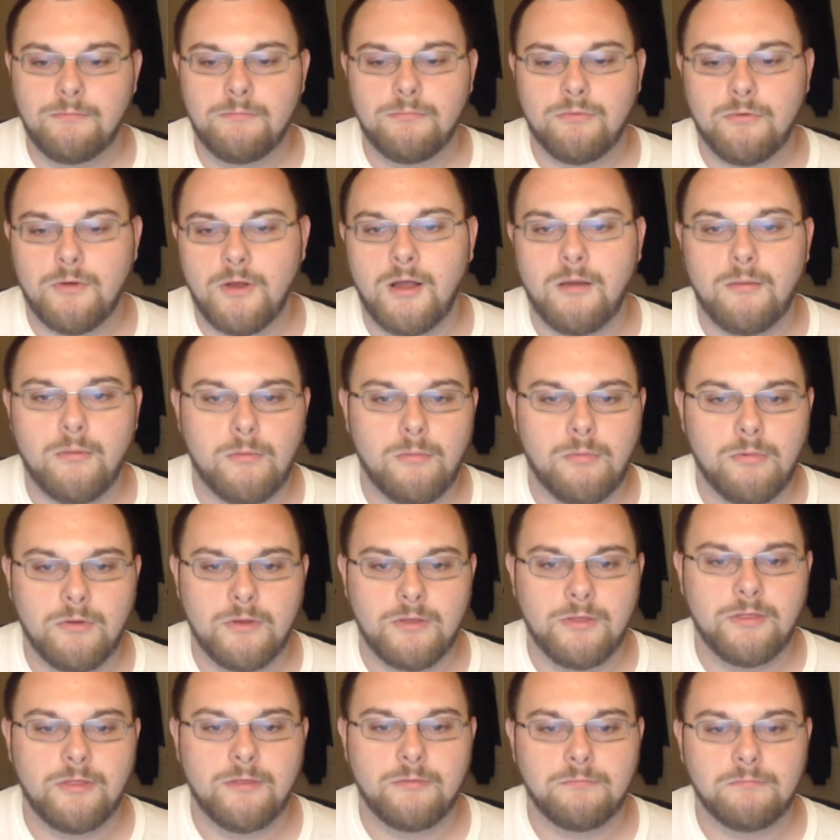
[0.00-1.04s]

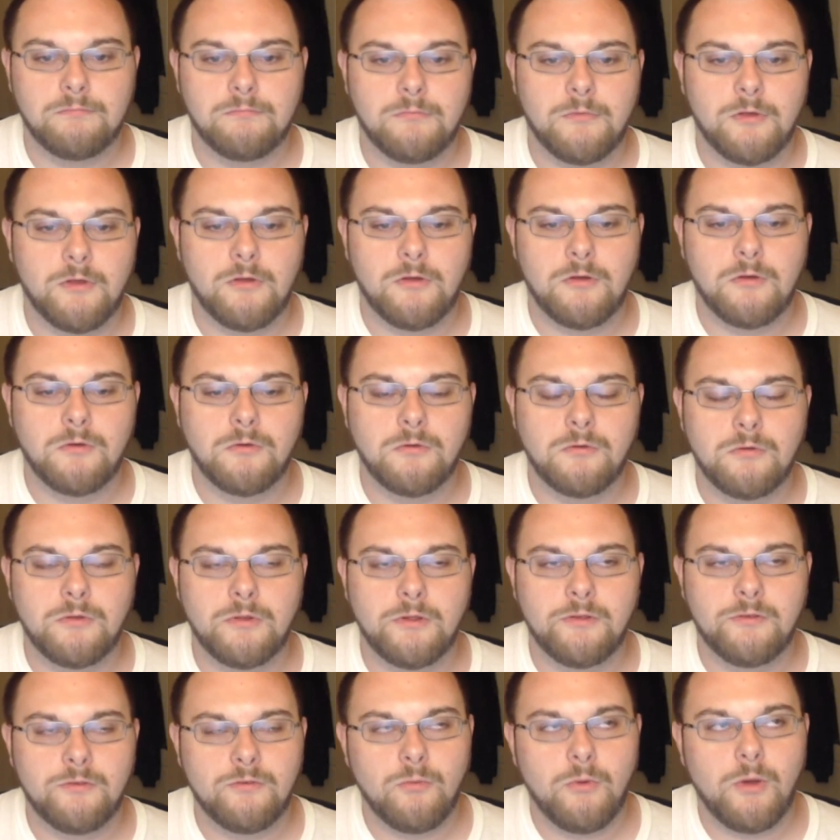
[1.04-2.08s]
probably the
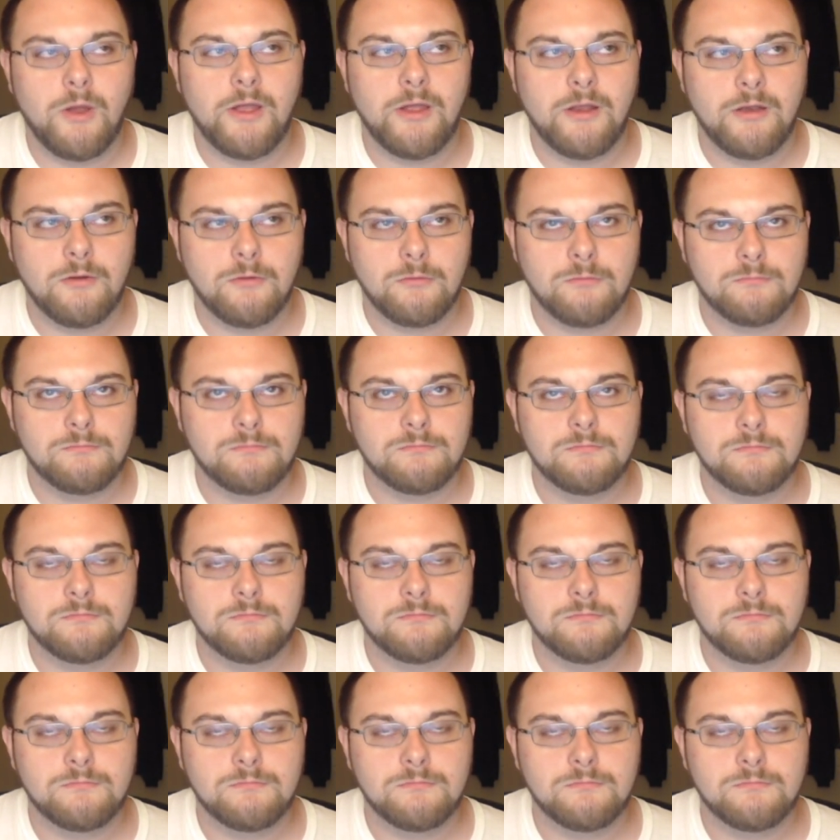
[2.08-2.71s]
coolest way to,